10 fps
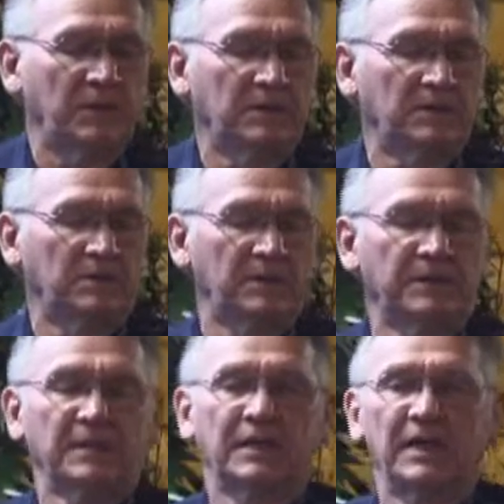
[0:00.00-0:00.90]
we don't
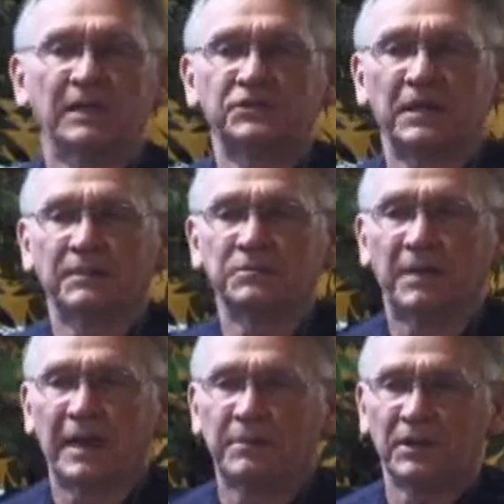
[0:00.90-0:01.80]
want the King James
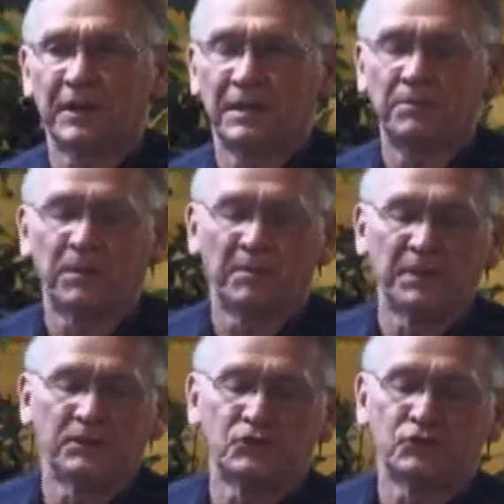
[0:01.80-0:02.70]
Bible in
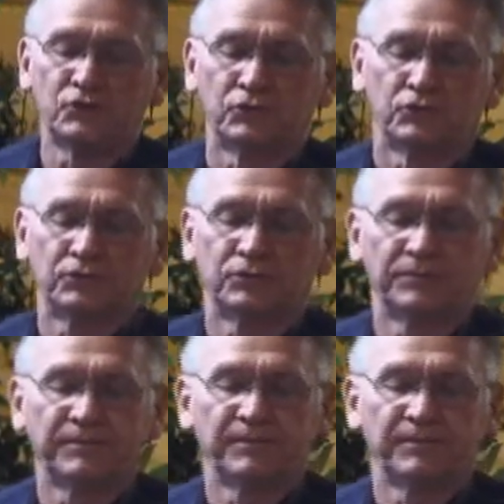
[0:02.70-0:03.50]
public schools.